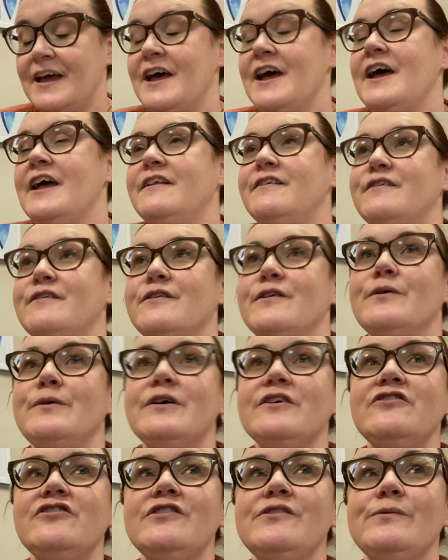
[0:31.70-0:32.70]
And so the
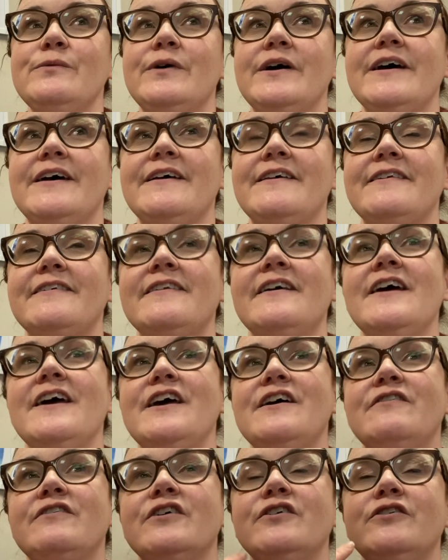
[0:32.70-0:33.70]
question was,
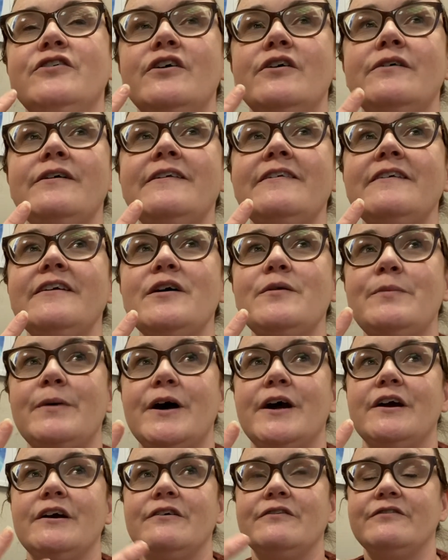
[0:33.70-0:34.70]
if you're noticing a
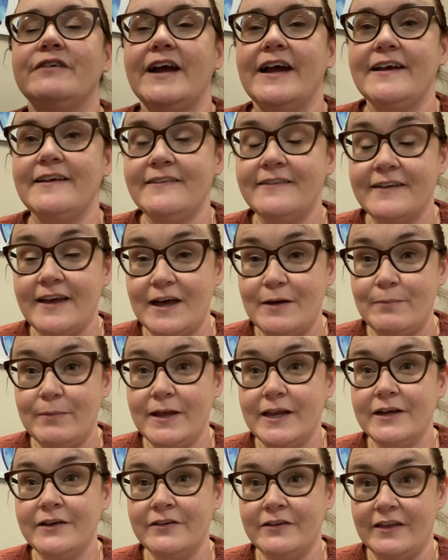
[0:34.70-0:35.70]
part rise up in
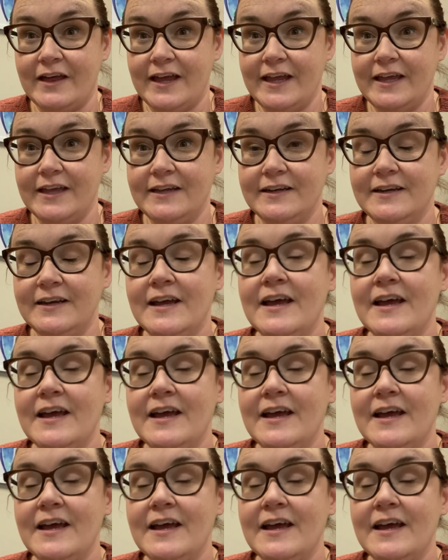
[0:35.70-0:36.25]
a client,